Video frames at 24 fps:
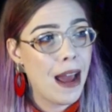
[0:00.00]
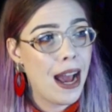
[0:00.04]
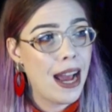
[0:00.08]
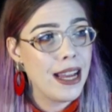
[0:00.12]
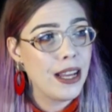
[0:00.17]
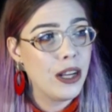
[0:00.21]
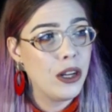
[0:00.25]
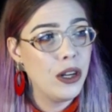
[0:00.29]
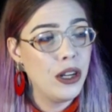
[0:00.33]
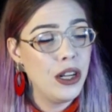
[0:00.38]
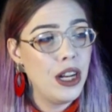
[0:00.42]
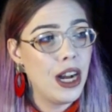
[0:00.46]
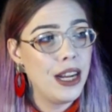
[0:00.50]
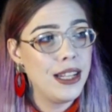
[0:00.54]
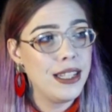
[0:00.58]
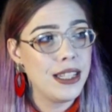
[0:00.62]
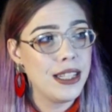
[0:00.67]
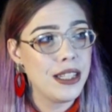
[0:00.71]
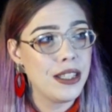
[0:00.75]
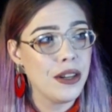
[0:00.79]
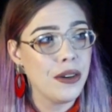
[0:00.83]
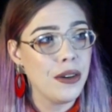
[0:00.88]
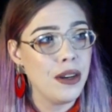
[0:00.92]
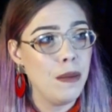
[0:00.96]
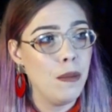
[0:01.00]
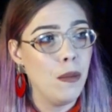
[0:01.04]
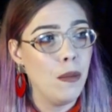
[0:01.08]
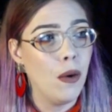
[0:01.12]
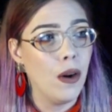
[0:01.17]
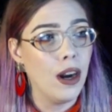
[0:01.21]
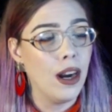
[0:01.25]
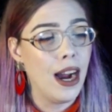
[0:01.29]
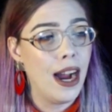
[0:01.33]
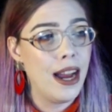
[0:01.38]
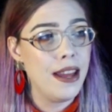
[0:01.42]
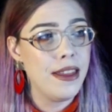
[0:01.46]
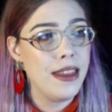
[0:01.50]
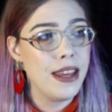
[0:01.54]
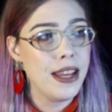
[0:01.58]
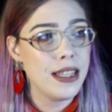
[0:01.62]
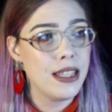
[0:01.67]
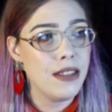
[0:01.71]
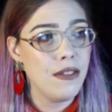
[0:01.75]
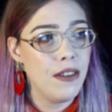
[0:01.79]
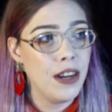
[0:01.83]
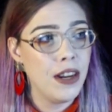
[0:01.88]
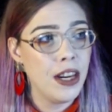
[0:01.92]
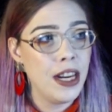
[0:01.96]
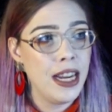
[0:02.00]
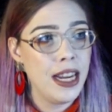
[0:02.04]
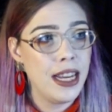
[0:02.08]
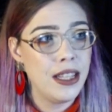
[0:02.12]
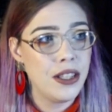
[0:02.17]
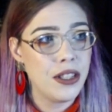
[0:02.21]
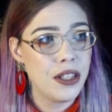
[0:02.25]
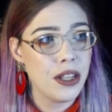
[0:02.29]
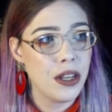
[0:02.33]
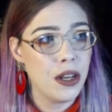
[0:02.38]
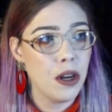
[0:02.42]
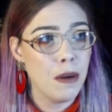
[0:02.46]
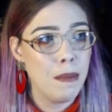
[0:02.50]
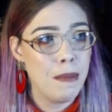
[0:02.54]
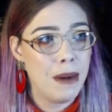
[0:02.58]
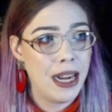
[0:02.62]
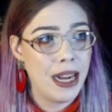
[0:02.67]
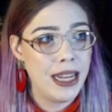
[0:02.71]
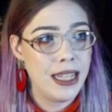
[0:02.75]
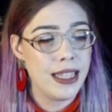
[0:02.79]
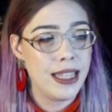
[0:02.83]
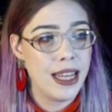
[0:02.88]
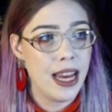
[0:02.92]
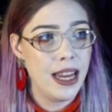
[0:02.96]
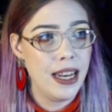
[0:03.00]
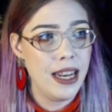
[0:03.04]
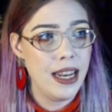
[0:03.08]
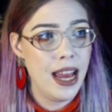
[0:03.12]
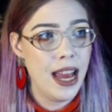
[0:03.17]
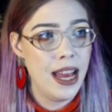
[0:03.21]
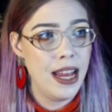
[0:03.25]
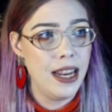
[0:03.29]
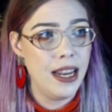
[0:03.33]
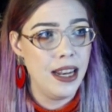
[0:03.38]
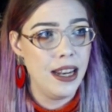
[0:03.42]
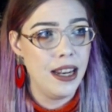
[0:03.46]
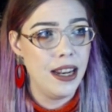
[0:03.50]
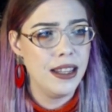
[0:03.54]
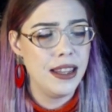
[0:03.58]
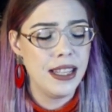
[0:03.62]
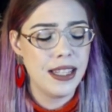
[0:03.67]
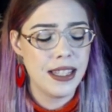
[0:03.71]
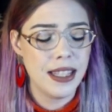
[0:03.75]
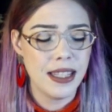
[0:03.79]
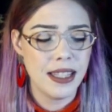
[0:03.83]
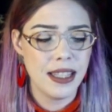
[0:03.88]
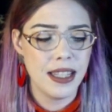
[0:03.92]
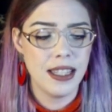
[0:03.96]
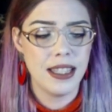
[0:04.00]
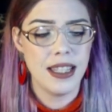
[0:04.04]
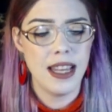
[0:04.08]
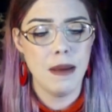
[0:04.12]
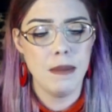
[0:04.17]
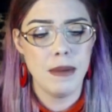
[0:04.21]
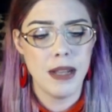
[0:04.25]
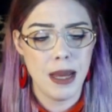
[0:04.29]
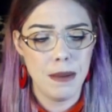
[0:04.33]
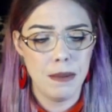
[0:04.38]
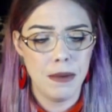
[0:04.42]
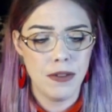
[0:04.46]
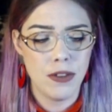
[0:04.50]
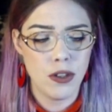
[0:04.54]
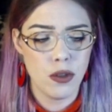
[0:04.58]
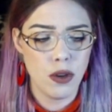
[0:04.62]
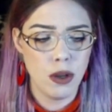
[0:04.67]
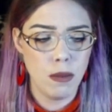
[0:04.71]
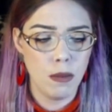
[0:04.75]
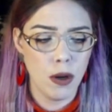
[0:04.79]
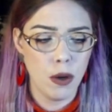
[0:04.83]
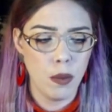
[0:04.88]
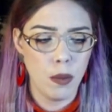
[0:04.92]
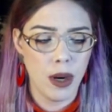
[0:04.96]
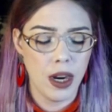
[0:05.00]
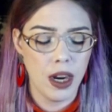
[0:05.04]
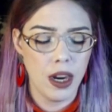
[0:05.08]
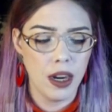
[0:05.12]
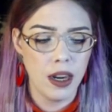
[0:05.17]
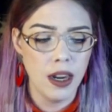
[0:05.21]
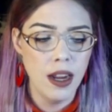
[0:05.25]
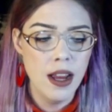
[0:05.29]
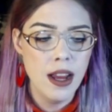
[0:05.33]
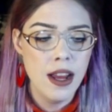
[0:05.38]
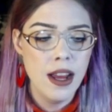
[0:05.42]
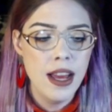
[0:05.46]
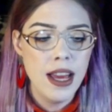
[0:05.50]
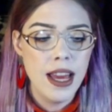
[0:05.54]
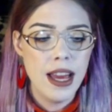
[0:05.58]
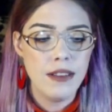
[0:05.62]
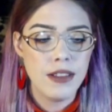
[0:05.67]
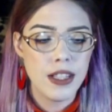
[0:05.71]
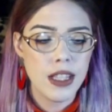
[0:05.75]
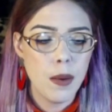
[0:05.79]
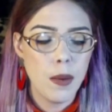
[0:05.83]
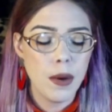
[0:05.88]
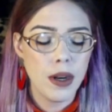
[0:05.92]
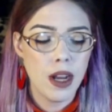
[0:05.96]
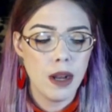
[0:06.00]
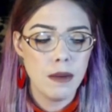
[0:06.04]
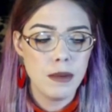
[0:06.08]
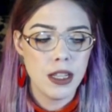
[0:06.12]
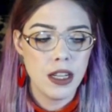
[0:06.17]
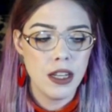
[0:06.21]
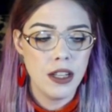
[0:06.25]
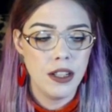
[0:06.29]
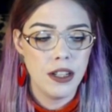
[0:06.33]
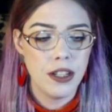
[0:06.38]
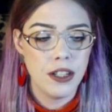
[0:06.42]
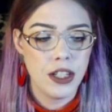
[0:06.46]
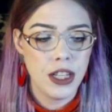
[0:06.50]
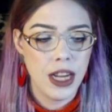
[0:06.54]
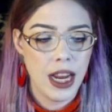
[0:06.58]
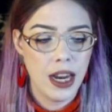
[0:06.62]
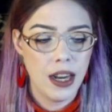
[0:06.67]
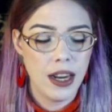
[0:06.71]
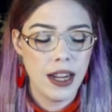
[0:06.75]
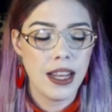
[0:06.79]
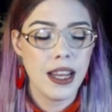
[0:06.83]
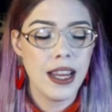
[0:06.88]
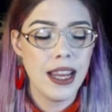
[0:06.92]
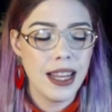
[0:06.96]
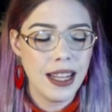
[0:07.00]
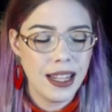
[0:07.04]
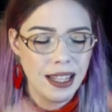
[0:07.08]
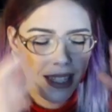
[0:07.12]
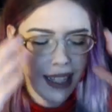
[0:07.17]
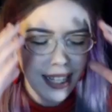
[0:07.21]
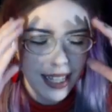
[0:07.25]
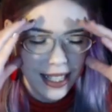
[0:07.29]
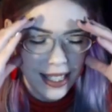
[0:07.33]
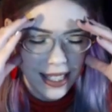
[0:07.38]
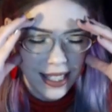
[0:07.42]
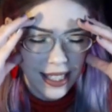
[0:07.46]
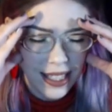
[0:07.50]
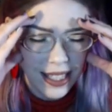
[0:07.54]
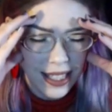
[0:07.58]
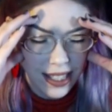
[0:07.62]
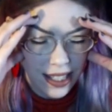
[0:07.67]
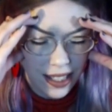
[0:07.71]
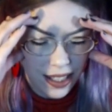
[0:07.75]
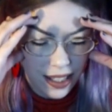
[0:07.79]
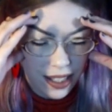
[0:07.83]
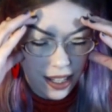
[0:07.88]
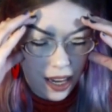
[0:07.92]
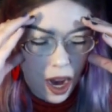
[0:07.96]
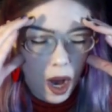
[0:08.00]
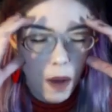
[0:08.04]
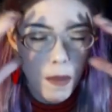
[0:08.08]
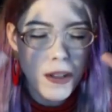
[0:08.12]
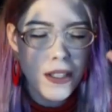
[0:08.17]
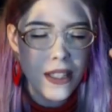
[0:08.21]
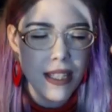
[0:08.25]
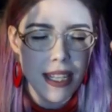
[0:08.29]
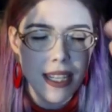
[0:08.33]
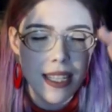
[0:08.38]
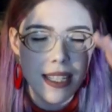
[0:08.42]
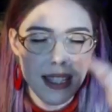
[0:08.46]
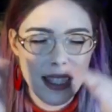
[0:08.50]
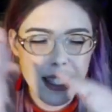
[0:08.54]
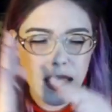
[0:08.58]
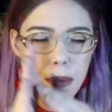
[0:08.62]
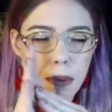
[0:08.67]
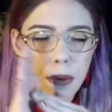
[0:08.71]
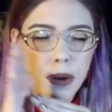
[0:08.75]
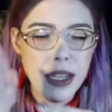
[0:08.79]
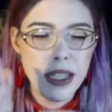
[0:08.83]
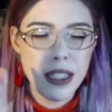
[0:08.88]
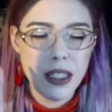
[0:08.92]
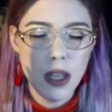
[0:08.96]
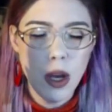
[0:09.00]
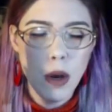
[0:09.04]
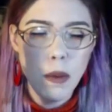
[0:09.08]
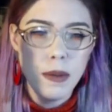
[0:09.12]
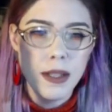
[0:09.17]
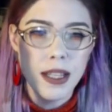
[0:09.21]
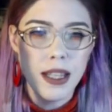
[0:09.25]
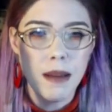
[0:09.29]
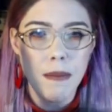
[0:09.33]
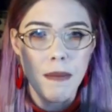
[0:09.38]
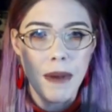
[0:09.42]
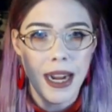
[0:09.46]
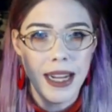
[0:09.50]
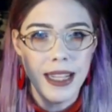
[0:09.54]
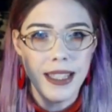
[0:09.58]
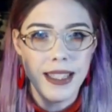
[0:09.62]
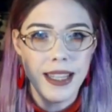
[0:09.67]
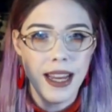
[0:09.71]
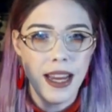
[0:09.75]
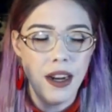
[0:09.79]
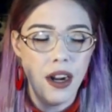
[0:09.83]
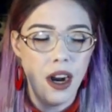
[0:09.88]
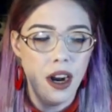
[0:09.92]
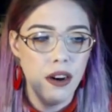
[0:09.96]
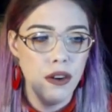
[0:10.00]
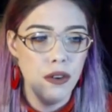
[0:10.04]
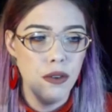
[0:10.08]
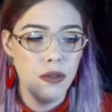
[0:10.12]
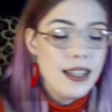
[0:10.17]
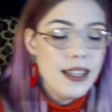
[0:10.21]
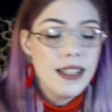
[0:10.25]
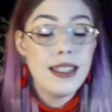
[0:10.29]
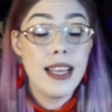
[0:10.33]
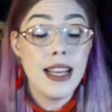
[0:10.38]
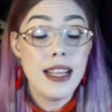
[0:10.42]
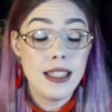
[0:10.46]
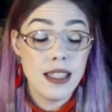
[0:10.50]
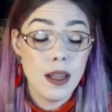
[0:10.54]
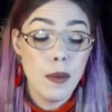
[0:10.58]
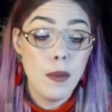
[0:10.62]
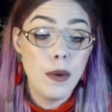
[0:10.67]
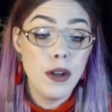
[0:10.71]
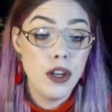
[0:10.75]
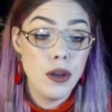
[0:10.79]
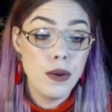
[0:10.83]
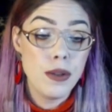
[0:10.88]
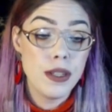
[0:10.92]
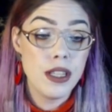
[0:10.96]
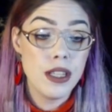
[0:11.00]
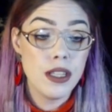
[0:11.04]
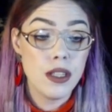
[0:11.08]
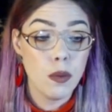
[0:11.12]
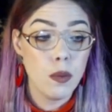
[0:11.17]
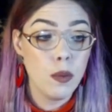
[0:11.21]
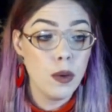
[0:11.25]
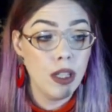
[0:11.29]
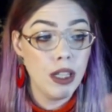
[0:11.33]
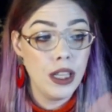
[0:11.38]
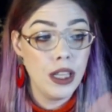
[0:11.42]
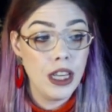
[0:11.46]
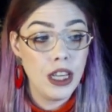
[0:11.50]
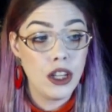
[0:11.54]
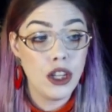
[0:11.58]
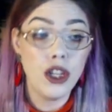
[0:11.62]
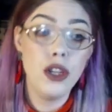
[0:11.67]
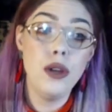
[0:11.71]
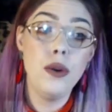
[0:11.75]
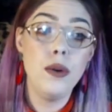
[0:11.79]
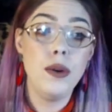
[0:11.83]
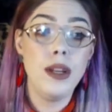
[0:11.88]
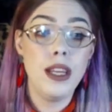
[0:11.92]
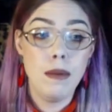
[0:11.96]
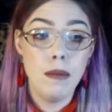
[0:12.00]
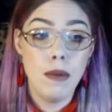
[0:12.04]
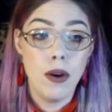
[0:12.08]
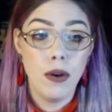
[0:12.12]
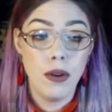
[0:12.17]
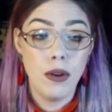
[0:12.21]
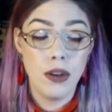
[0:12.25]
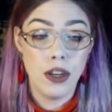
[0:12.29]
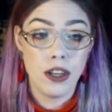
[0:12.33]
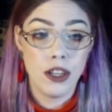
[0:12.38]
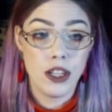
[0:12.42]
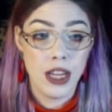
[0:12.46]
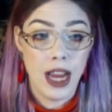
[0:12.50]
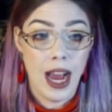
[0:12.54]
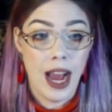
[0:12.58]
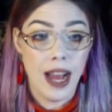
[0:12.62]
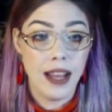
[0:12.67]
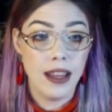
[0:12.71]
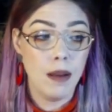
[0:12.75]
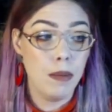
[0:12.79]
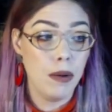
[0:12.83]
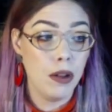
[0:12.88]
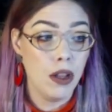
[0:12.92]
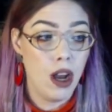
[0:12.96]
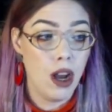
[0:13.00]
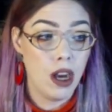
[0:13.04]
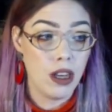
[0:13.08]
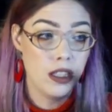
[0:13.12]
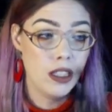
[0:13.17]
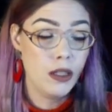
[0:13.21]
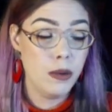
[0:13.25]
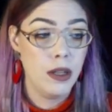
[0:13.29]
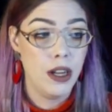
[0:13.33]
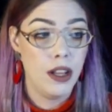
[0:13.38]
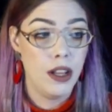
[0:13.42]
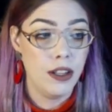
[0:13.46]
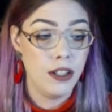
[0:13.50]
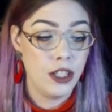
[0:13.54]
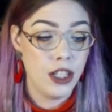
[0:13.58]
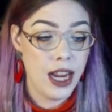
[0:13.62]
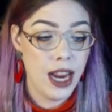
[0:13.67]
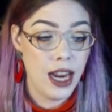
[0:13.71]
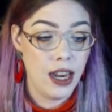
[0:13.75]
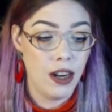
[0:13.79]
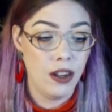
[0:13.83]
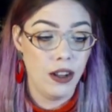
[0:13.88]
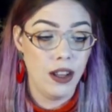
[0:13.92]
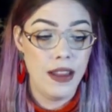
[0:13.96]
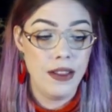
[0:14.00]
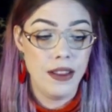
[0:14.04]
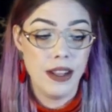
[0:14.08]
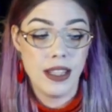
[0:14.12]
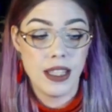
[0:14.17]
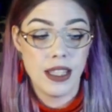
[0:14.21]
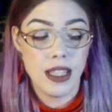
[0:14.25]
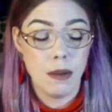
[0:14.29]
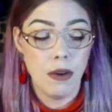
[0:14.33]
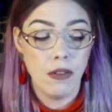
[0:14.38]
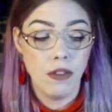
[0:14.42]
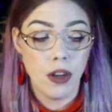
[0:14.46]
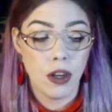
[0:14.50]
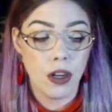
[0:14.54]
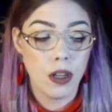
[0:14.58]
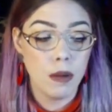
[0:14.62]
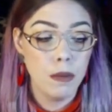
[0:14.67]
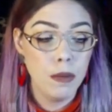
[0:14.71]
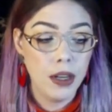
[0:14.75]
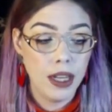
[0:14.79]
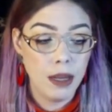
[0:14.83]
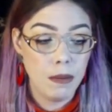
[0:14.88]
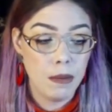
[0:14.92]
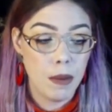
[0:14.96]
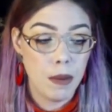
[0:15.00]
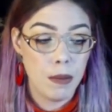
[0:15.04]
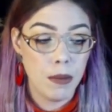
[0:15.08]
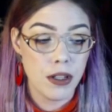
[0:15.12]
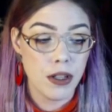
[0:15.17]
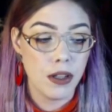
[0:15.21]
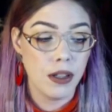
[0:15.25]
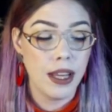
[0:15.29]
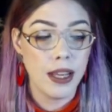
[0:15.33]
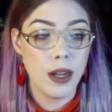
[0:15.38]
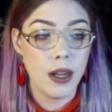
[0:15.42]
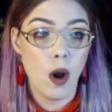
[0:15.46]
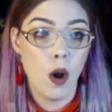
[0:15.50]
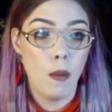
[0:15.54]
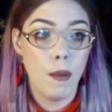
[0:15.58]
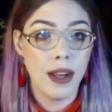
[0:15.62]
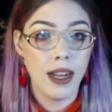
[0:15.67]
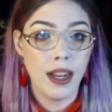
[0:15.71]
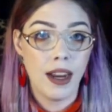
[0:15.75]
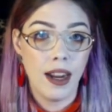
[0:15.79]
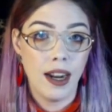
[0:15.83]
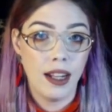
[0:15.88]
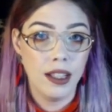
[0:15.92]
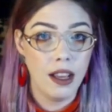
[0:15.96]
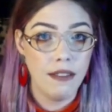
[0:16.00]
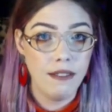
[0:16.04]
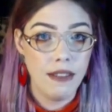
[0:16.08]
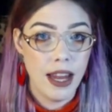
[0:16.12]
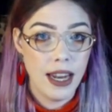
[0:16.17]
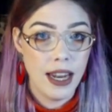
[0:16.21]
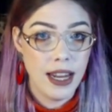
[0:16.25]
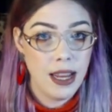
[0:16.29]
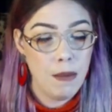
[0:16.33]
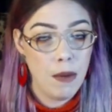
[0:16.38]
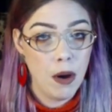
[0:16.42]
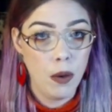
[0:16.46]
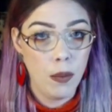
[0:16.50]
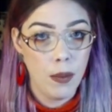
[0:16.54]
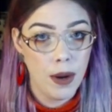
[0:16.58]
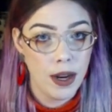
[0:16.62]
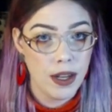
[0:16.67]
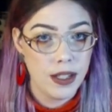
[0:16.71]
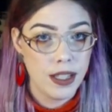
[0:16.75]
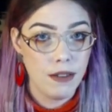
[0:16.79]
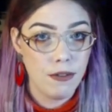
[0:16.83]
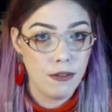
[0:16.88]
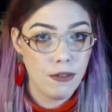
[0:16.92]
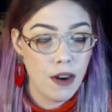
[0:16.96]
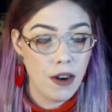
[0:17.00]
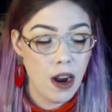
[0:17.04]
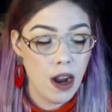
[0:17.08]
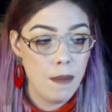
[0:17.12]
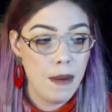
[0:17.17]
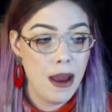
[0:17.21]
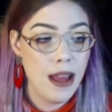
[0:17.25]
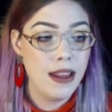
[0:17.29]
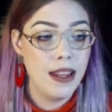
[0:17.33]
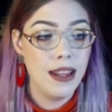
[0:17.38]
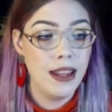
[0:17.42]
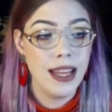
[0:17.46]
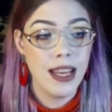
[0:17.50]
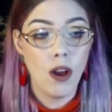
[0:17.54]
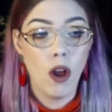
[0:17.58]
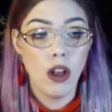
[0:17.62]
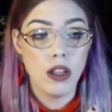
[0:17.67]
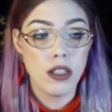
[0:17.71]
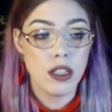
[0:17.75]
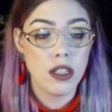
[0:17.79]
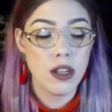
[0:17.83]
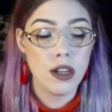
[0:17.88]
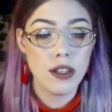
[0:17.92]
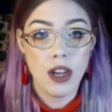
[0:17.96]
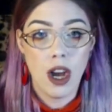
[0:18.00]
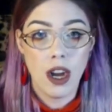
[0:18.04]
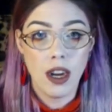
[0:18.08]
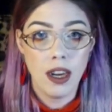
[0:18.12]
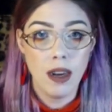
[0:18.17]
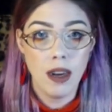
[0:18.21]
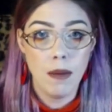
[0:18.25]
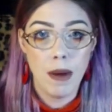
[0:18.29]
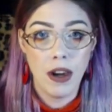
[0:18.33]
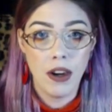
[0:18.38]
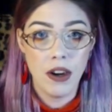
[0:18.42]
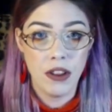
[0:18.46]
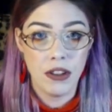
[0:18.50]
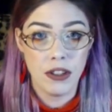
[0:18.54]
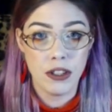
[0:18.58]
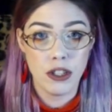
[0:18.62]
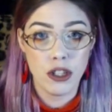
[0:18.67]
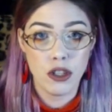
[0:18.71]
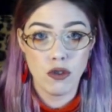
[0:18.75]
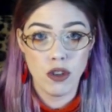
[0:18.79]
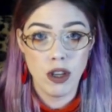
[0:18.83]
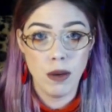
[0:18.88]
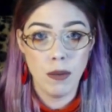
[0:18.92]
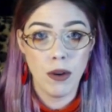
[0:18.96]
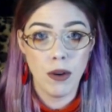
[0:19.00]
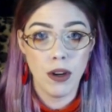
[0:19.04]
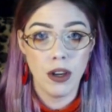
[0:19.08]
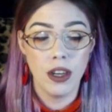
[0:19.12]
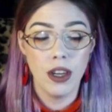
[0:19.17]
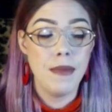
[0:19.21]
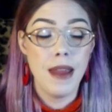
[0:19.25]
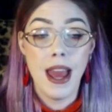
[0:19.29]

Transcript: I could not disagree more. I think it's a very insecure mindset, and this is the same type of streamer where if someone comes into their channel, it's almost like a slippery slope to the mindset of, say someone uses a really cute emote in your chat that belongs to another channel, and then some of your community members are like, oh my God, I love that emote. Where's it from? And then they all start talking about another streamer.